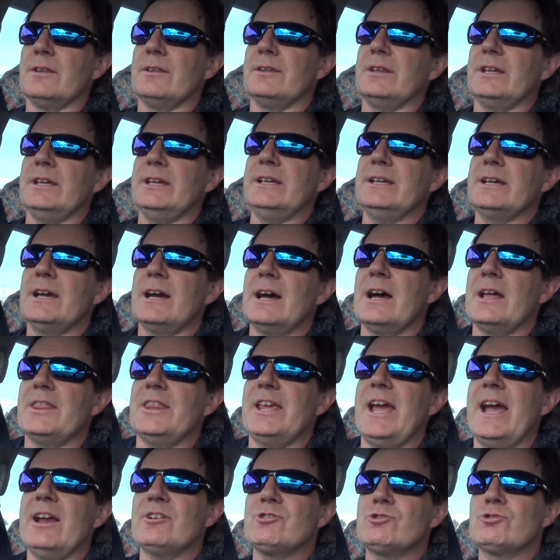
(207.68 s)
the
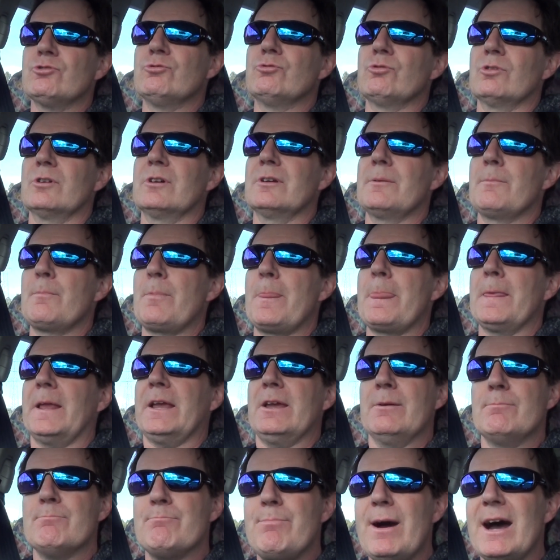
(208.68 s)
actual
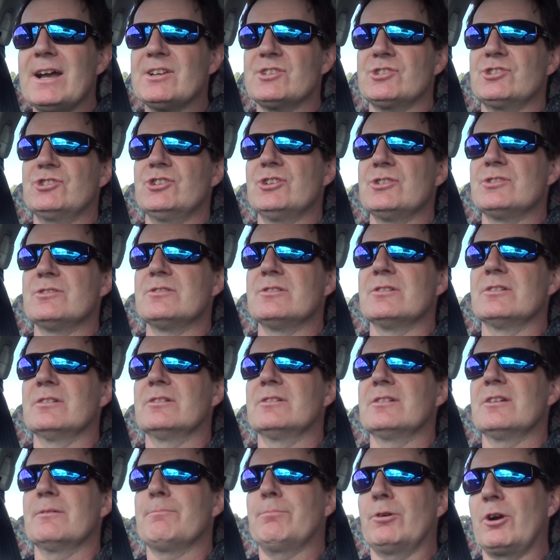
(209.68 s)
combustion
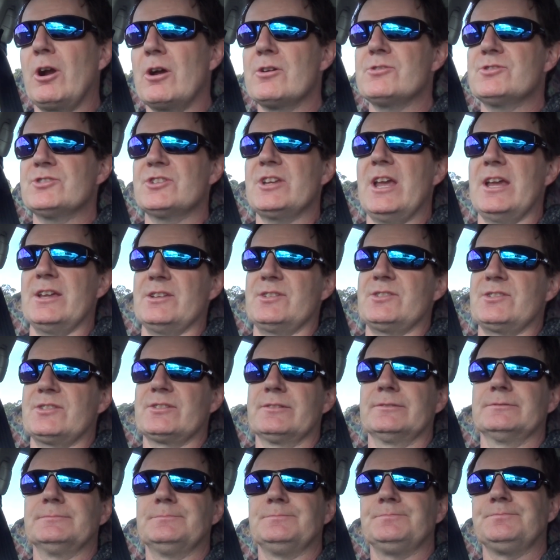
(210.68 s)
process.
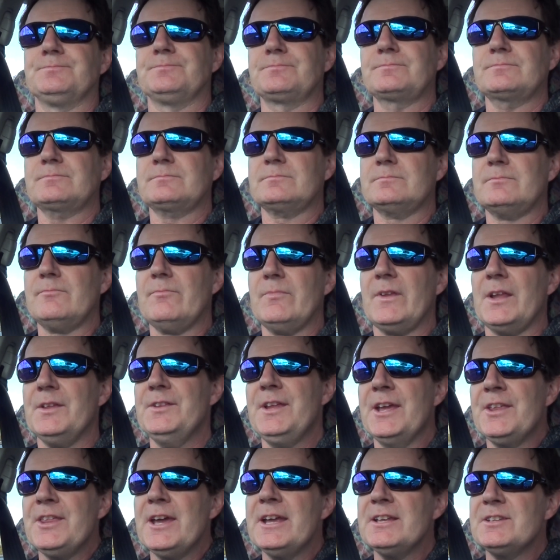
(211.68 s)

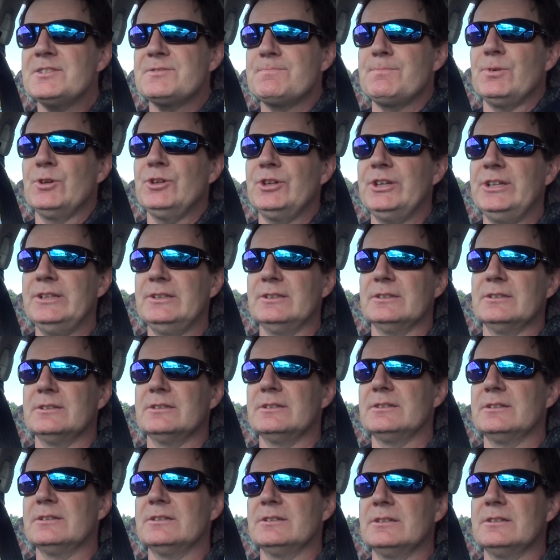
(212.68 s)
Now that's been
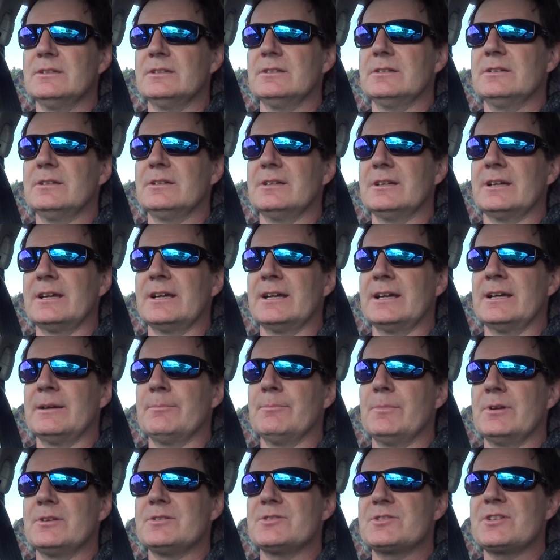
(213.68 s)

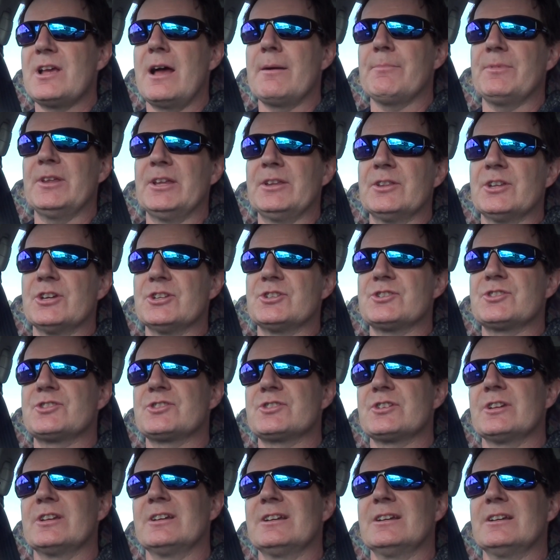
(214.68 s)
something
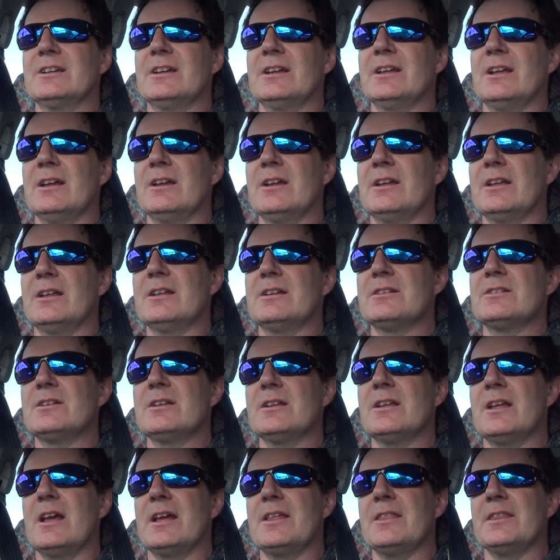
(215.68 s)
that's
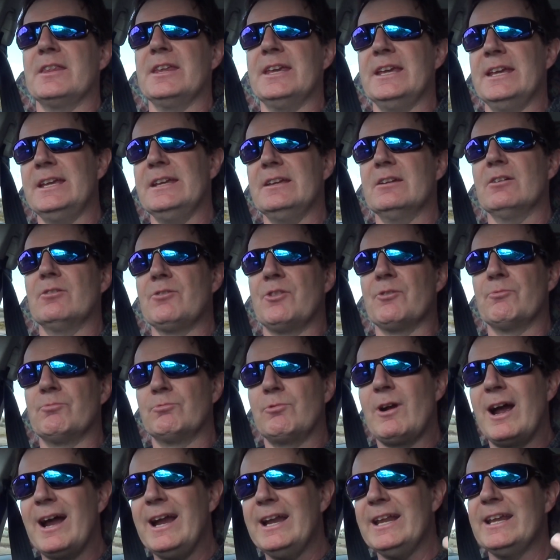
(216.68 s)
the
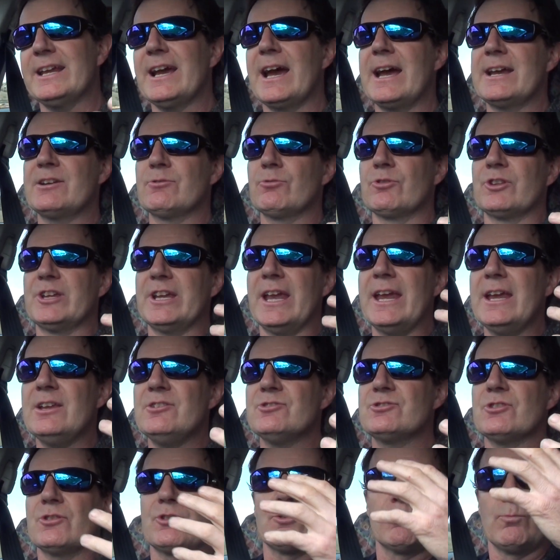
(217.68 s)
radiator, the
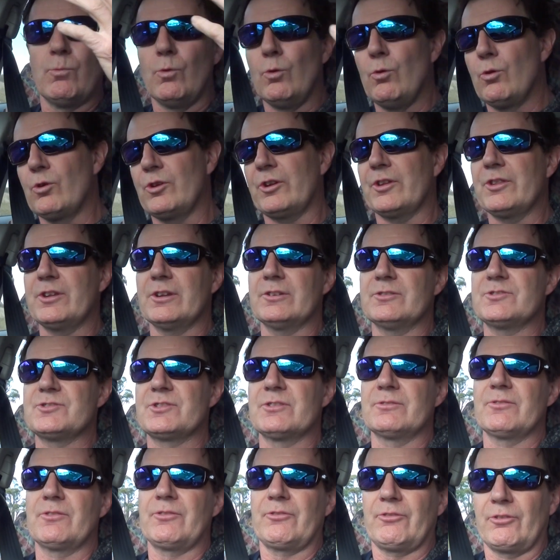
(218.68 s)
engine, the water
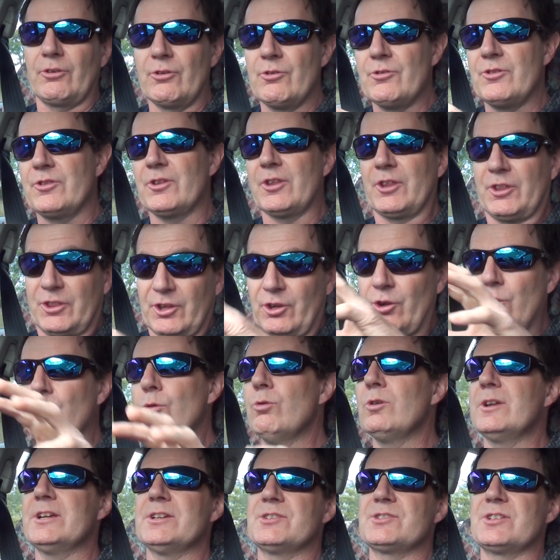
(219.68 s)
that's through the
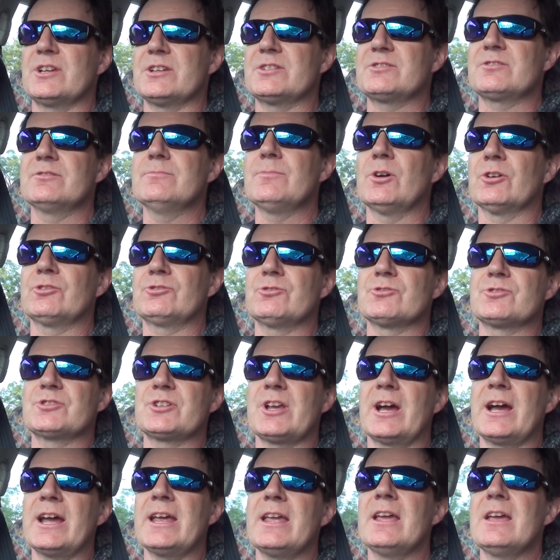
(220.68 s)
cooling system, I should
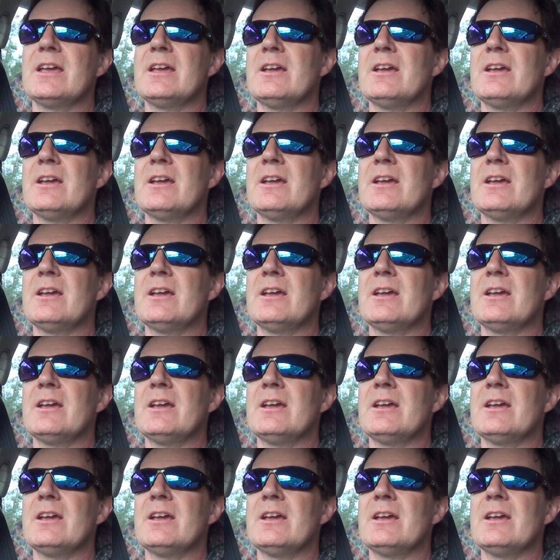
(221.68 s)
say,